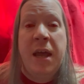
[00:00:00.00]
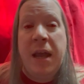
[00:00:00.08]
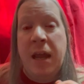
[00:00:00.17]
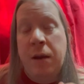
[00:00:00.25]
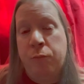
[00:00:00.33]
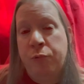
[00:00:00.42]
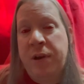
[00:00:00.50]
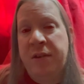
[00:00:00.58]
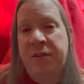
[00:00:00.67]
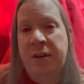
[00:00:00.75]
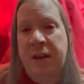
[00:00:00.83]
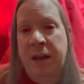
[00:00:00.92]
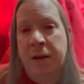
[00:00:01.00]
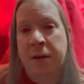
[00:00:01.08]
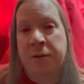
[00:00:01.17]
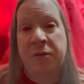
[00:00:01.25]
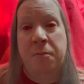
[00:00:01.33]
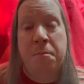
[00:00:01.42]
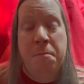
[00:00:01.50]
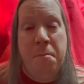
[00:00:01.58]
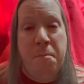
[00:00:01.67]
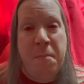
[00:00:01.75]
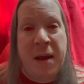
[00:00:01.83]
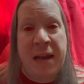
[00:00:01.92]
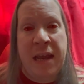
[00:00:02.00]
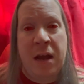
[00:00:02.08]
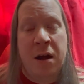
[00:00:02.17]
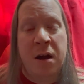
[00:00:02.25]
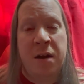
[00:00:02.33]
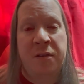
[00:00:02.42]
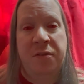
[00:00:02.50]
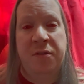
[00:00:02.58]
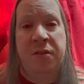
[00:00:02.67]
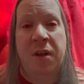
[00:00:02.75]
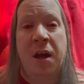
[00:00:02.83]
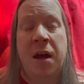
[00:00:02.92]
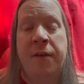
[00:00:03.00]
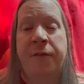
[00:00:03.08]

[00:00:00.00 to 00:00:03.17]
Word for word: In recent years, many artists have